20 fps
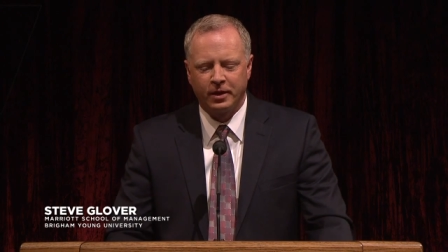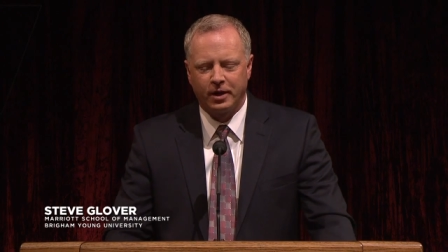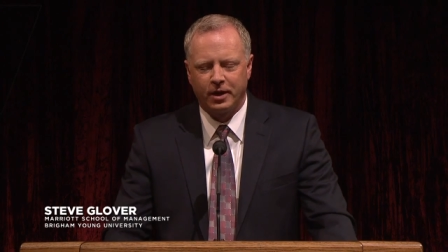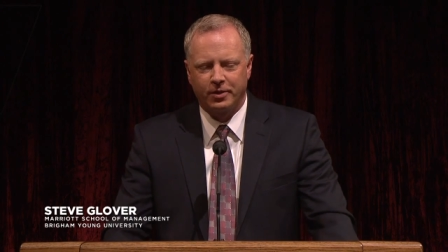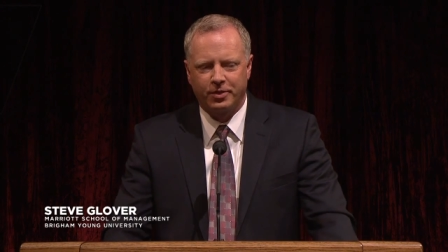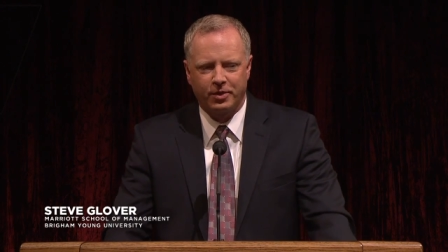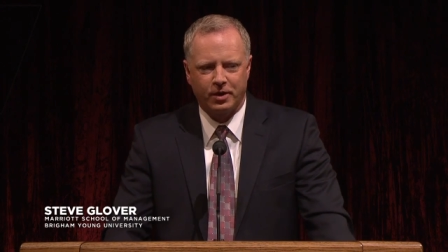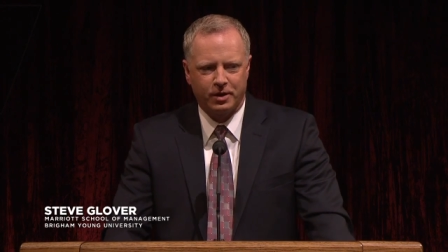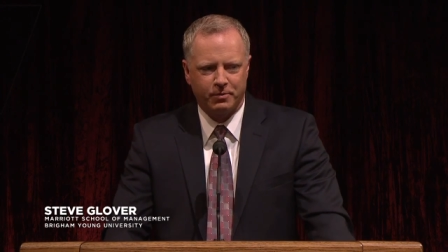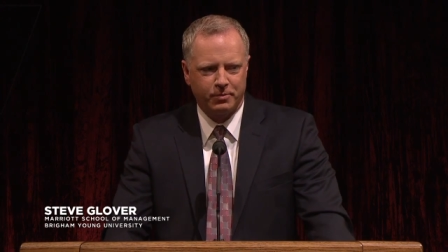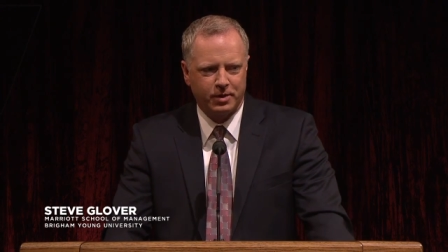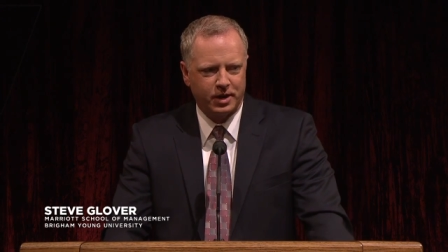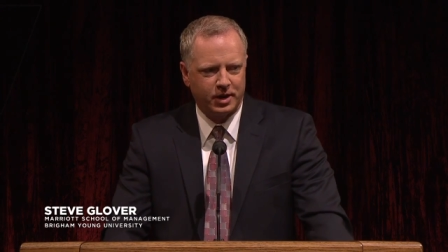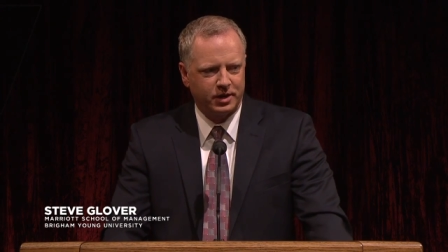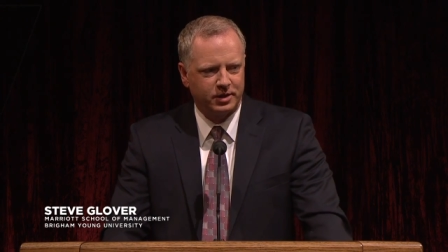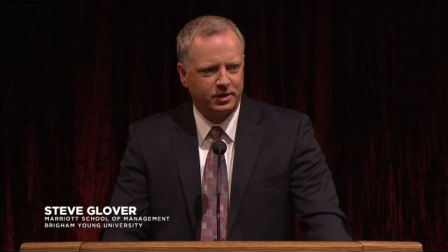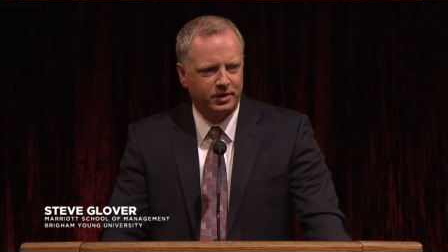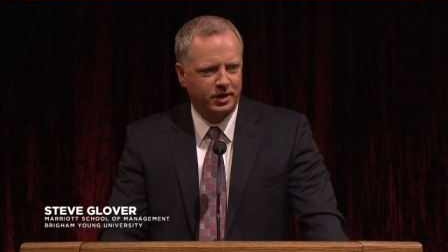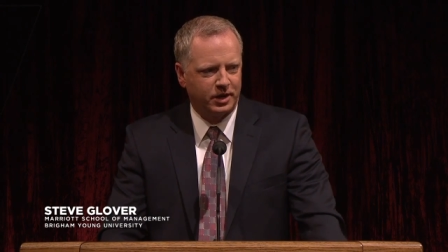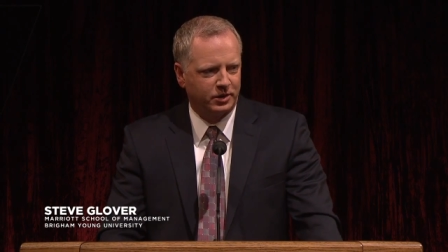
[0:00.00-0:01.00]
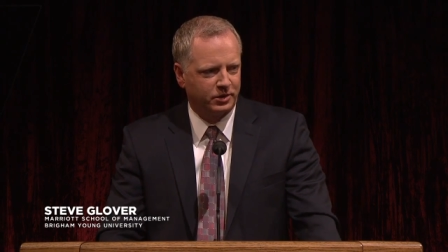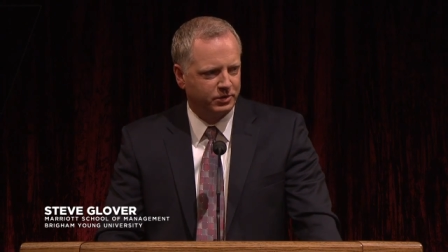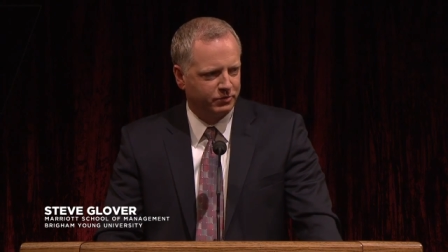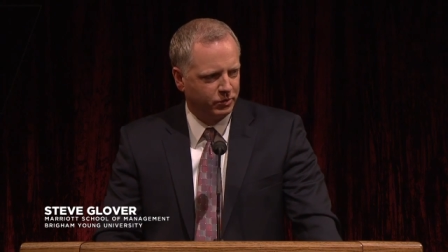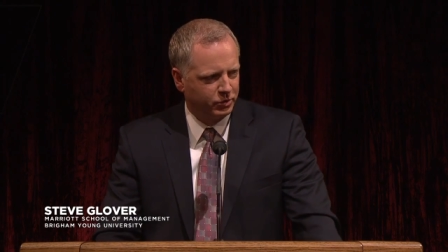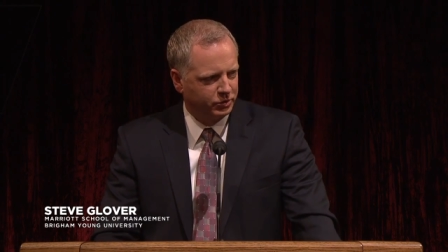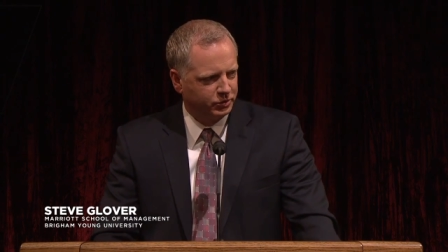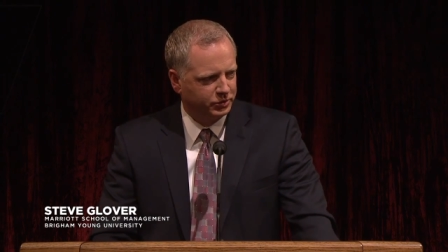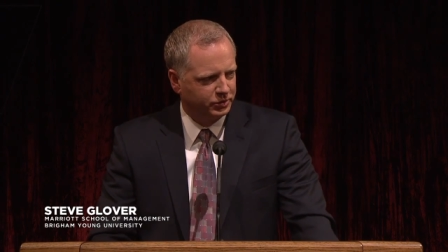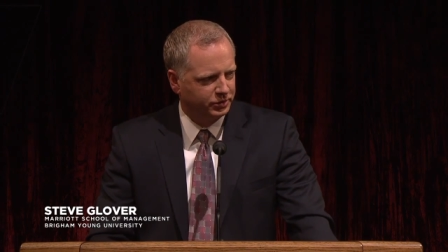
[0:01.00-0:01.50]
I thought back on how
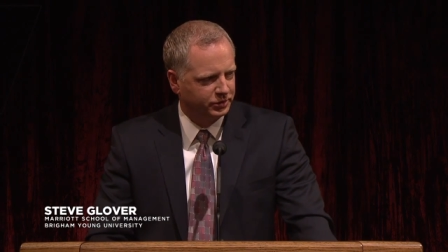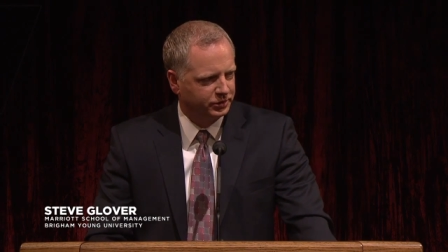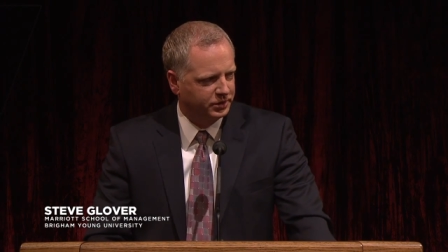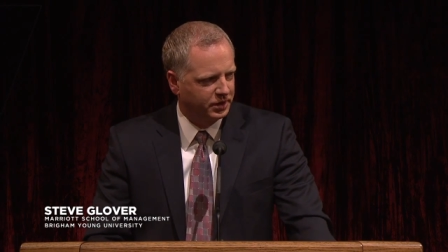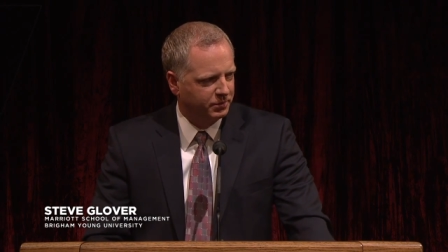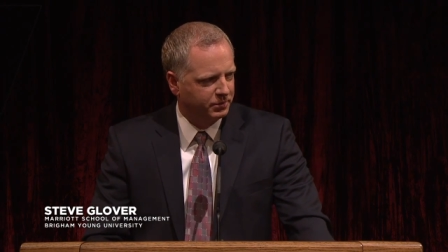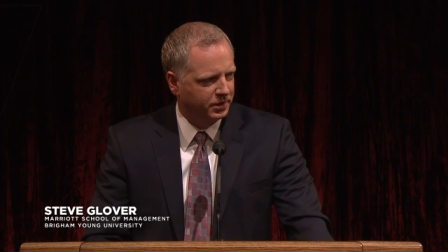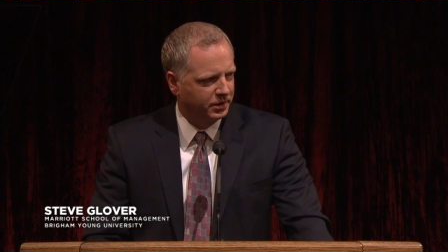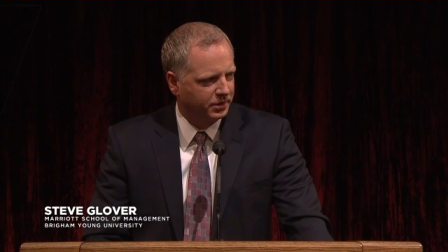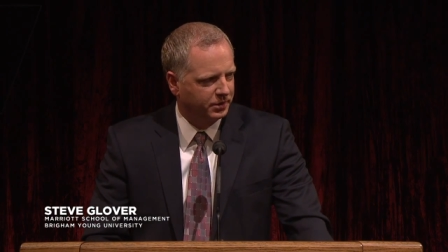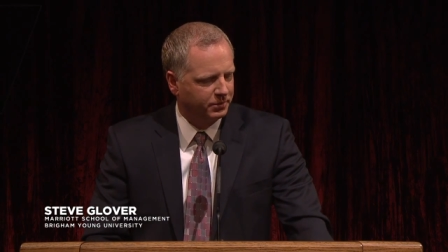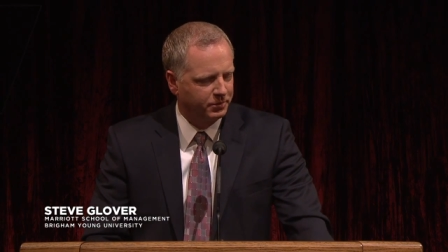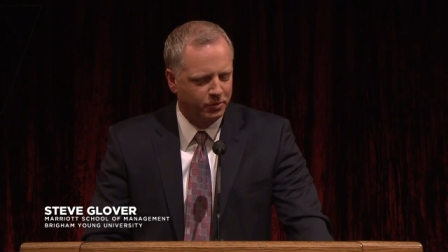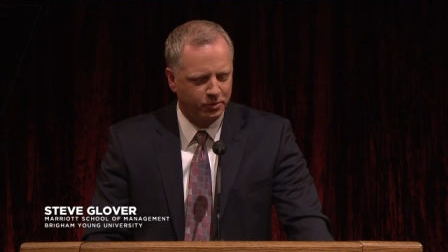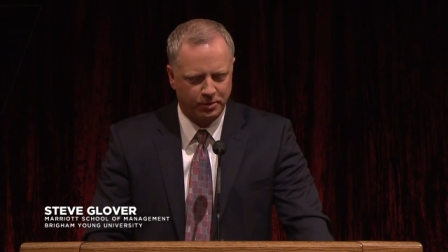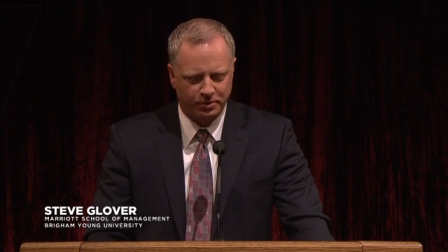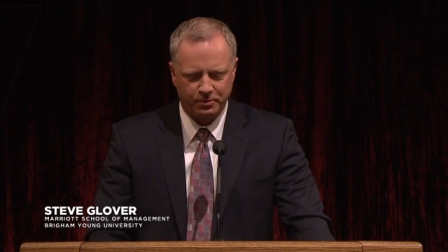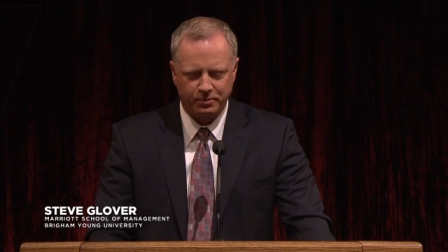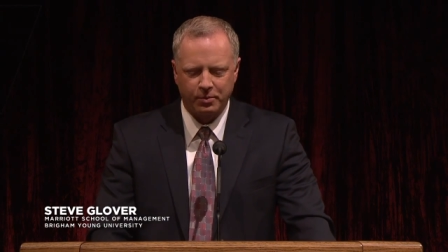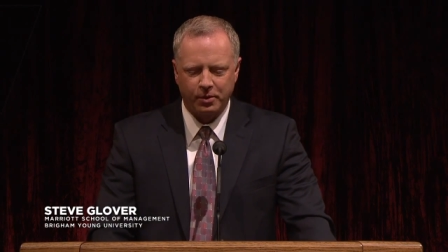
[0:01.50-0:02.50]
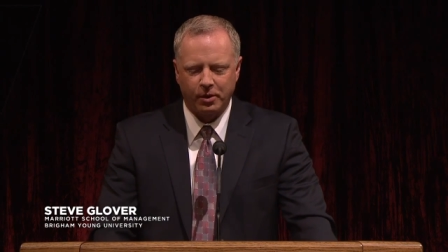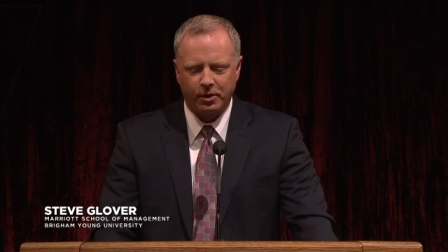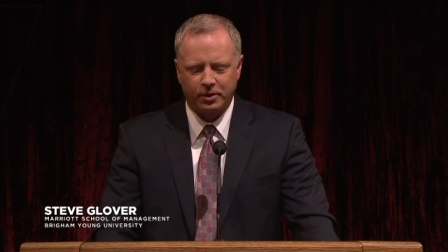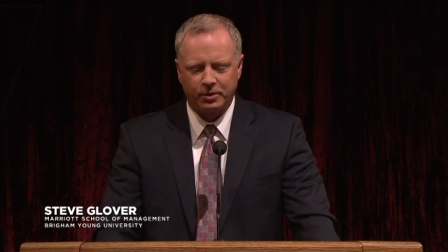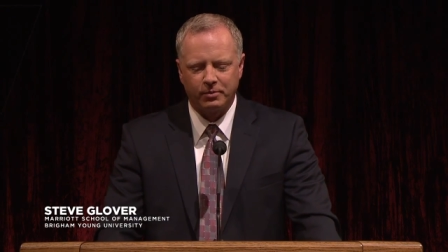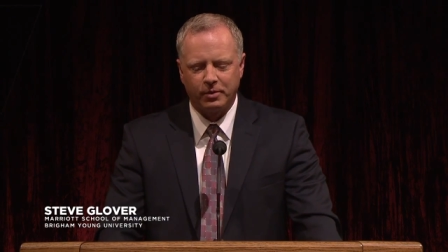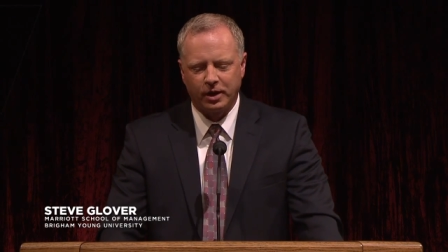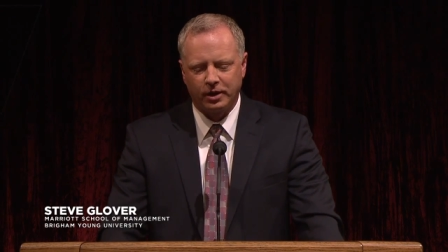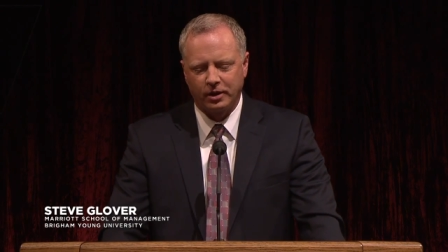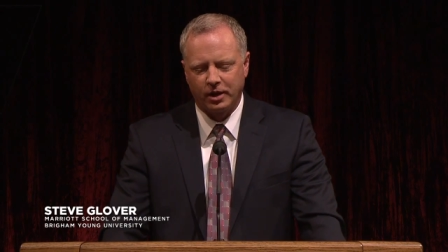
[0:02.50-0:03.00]
devotionals have been an important part
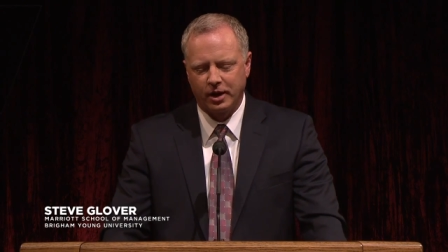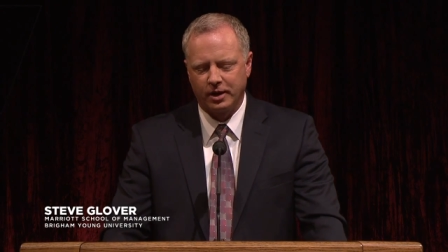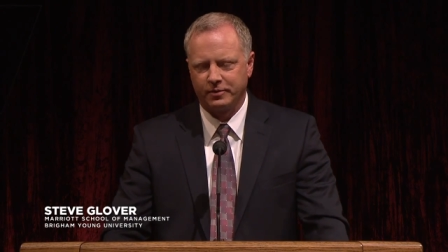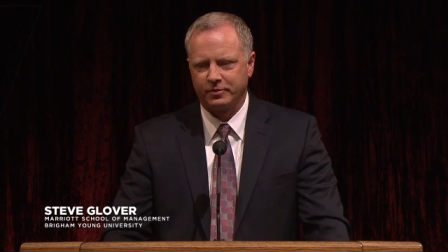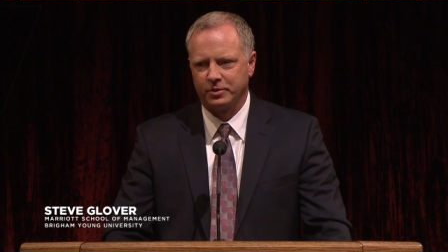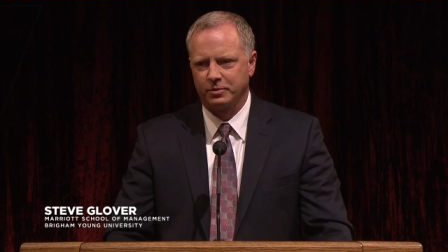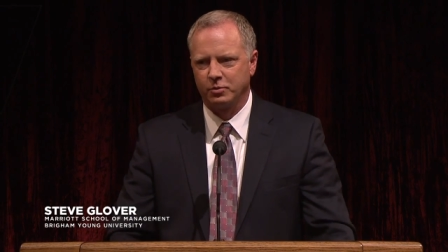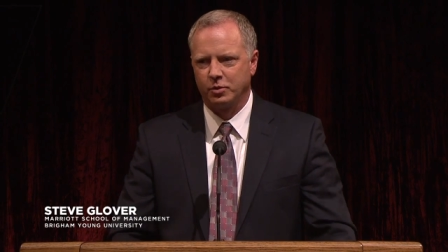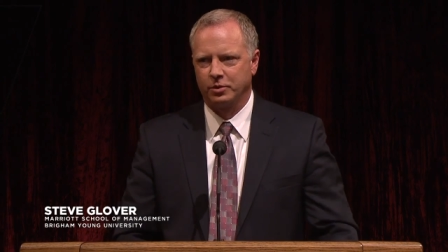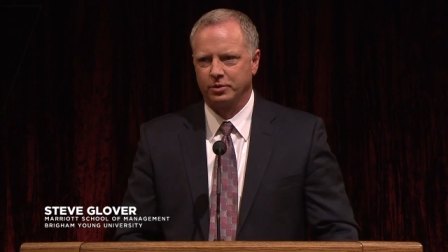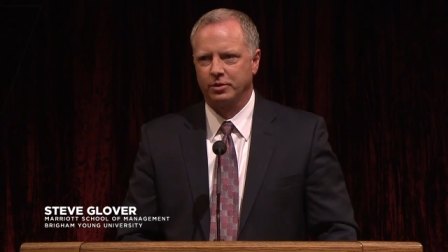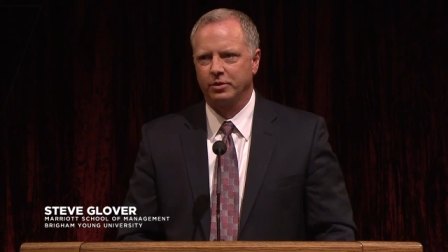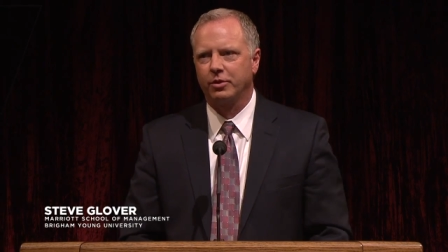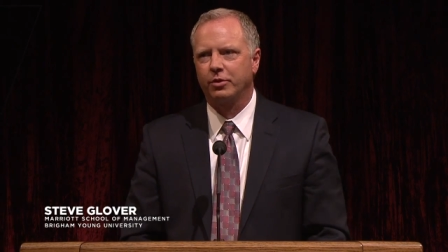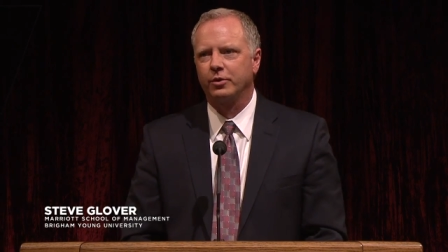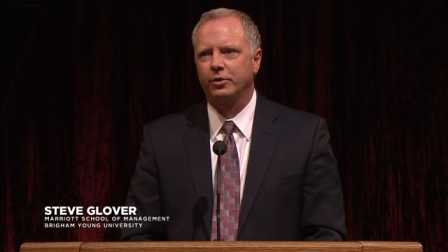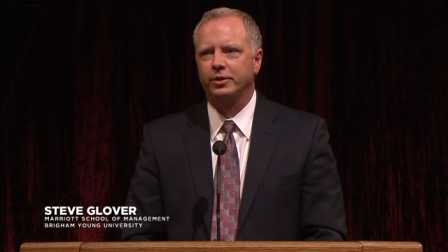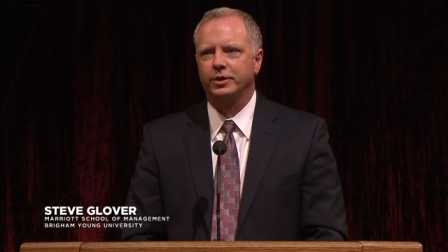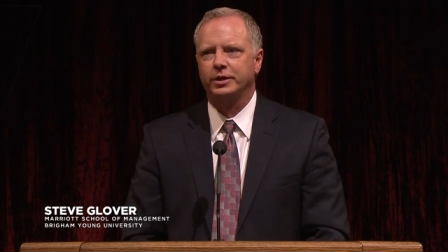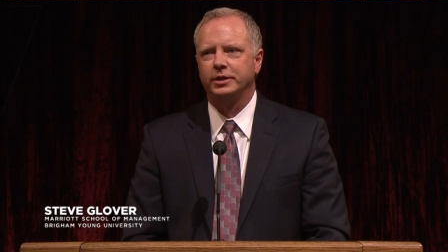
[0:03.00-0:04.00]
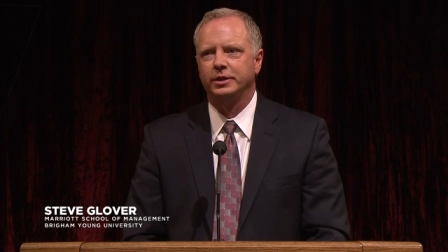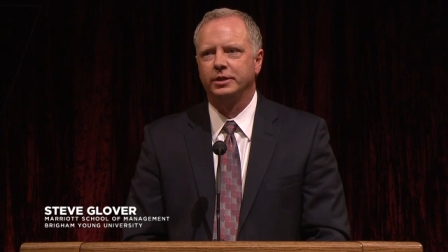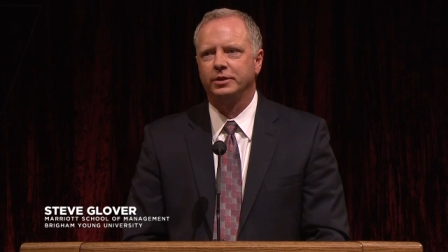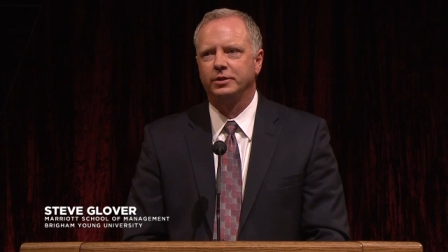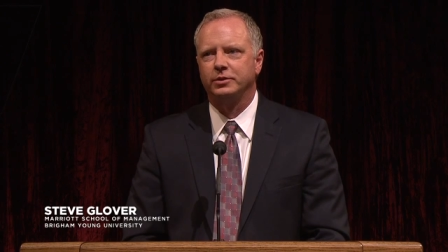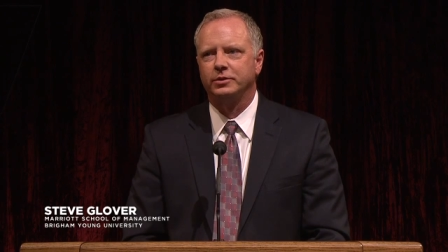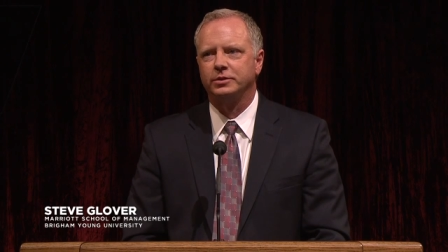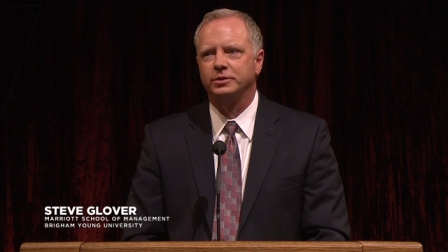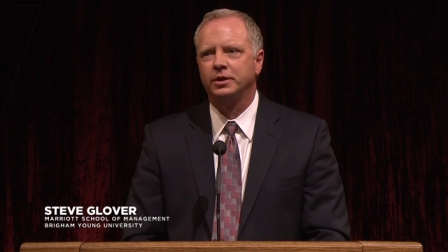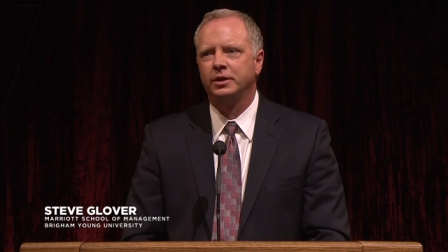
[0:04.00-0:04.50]
of my life for more than 30
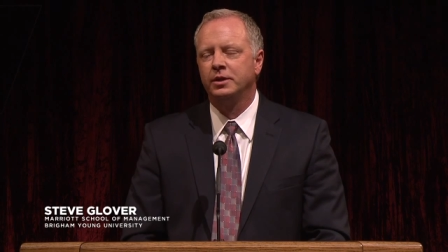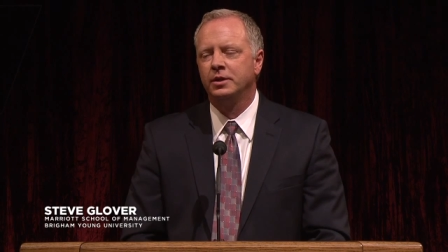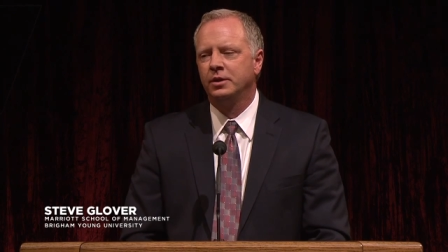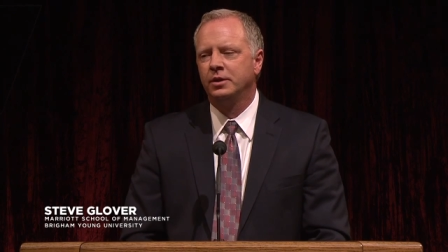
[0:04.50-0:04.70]
years.